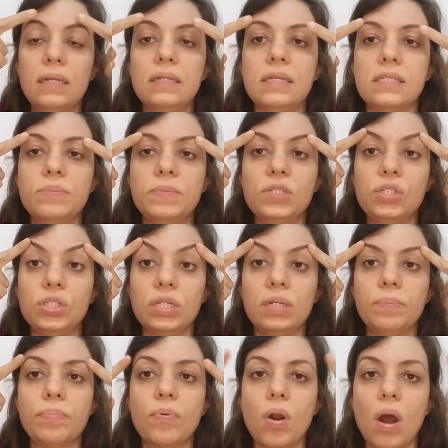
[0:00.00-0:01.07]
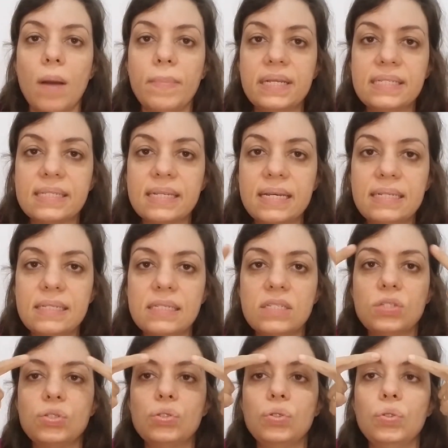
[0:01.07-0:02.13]
This machine promises
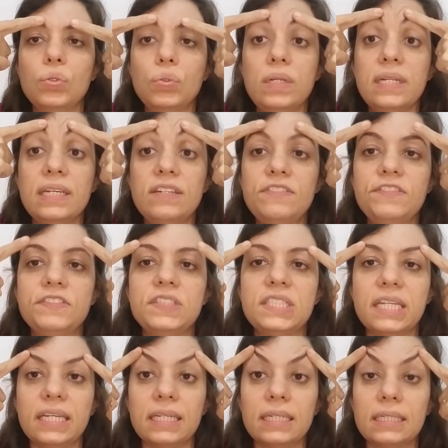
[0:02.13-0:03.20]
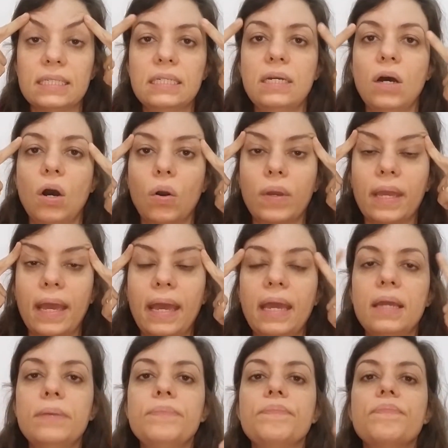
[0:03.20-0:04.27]
to do lifting,
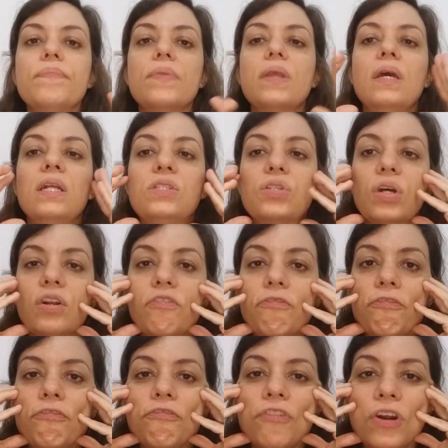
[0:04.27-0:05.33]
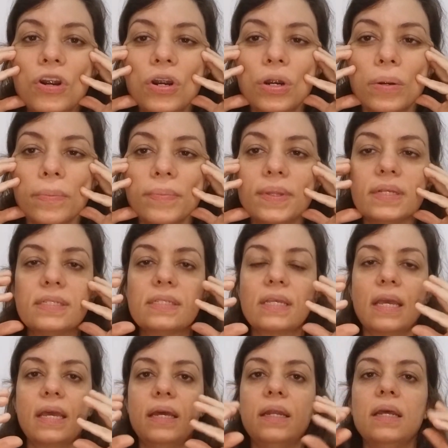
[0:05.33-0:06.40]
okay? It's gonna firm the
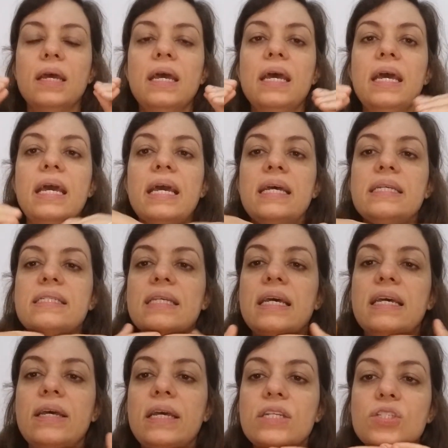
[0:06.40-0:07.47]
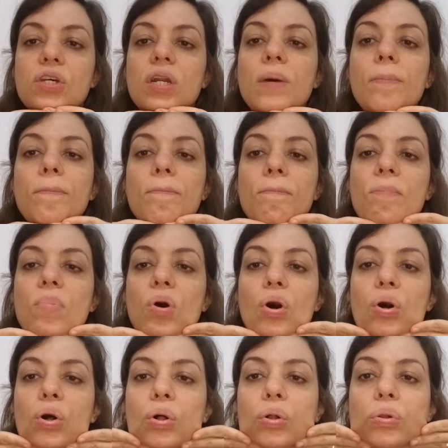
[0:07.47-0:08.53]
skin. It's gonna
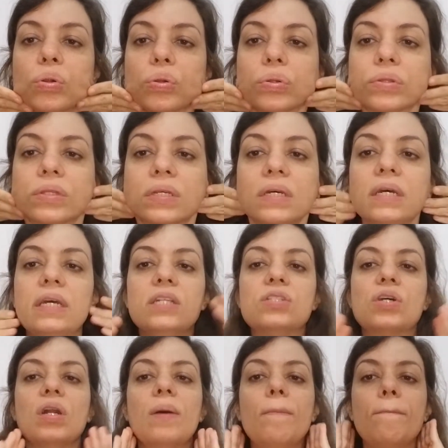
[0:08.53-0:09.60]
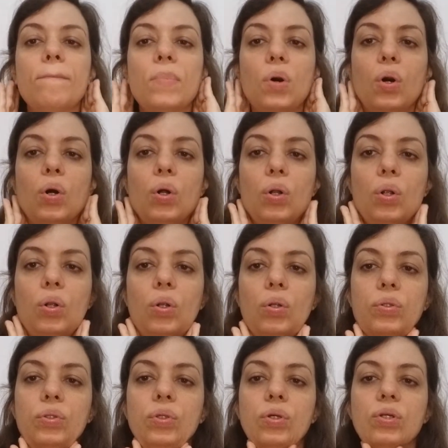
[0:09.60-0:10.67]
mold. It's gonna
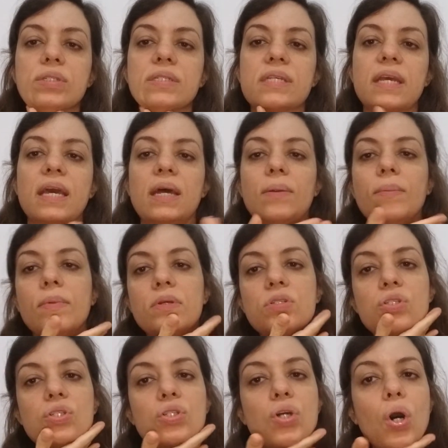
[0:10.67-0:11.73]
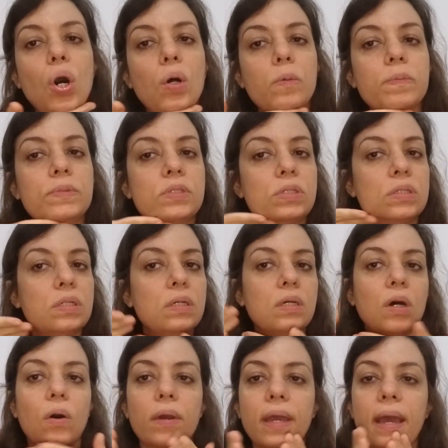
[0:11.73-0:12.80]
mold your skin, sculpt,
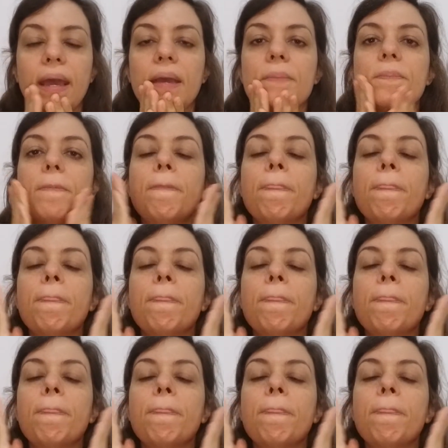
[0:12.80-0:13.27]
okay?